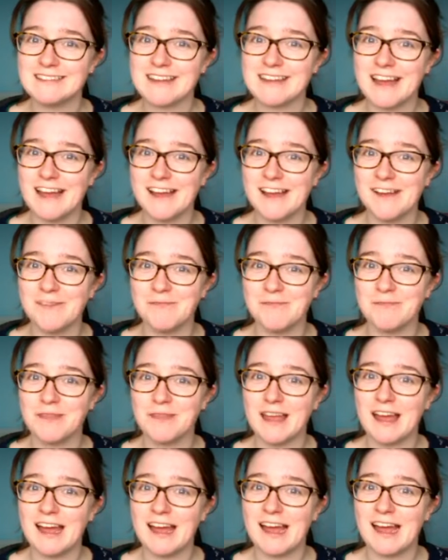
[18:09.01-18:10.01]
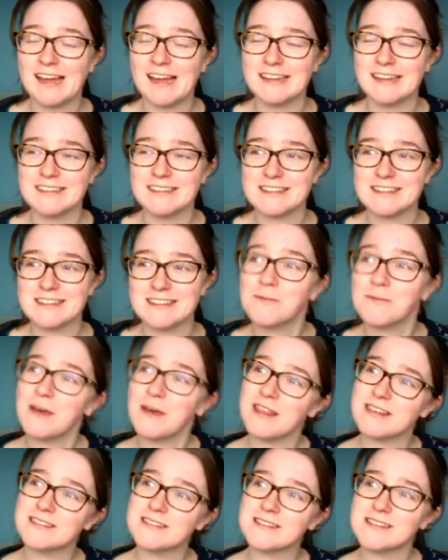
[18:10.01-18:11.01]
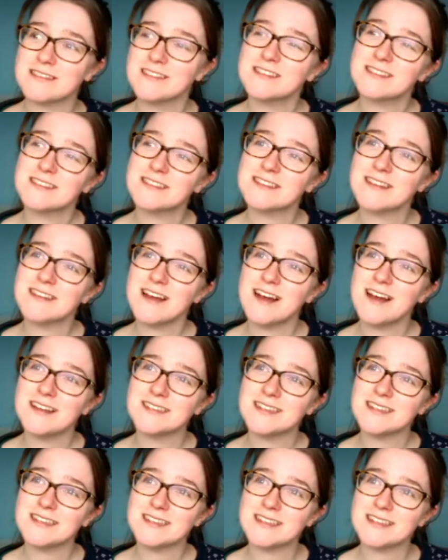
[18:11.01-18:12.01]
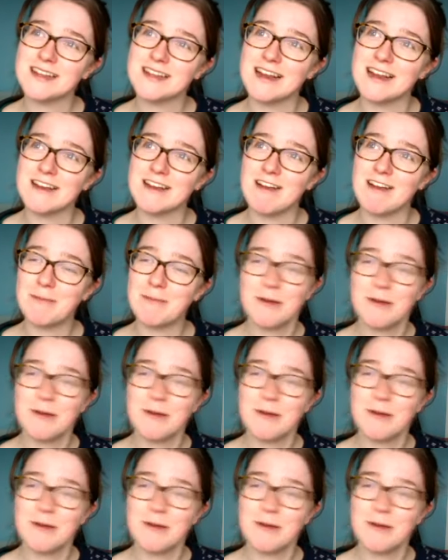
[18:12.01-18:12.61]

and the weather's starting to clear up.